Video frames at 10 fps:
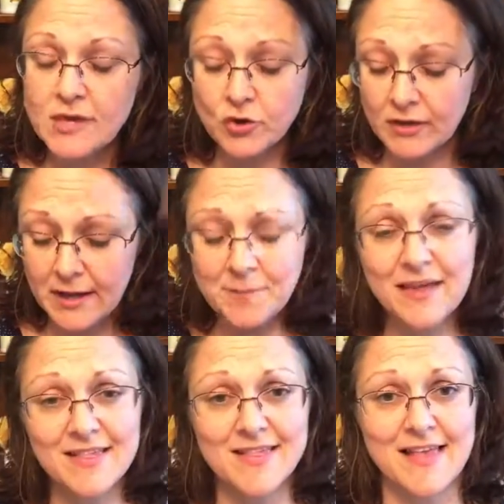and your
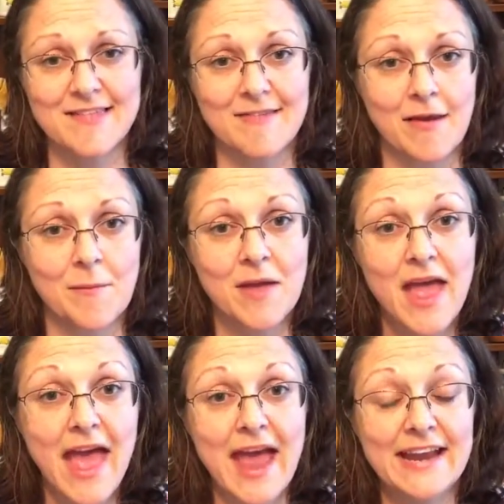limbic system,
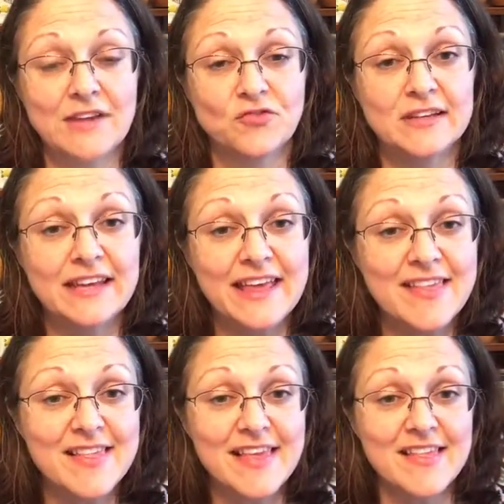and it
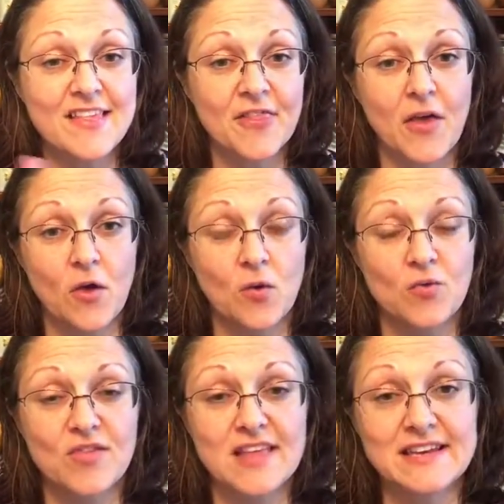releases
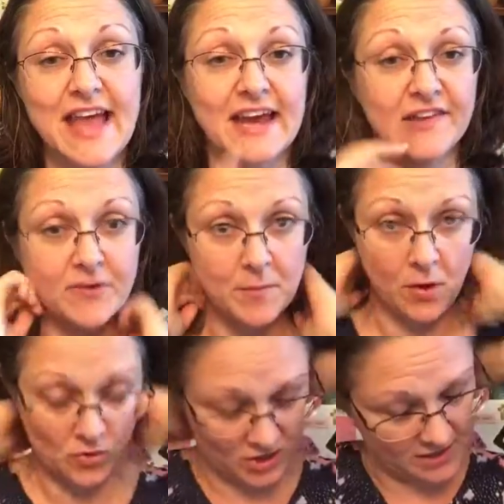those negative
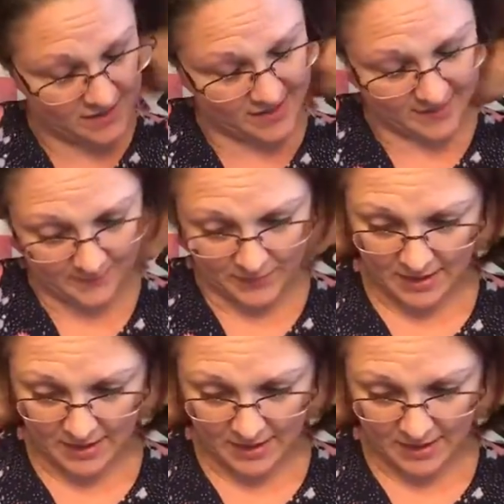emotions.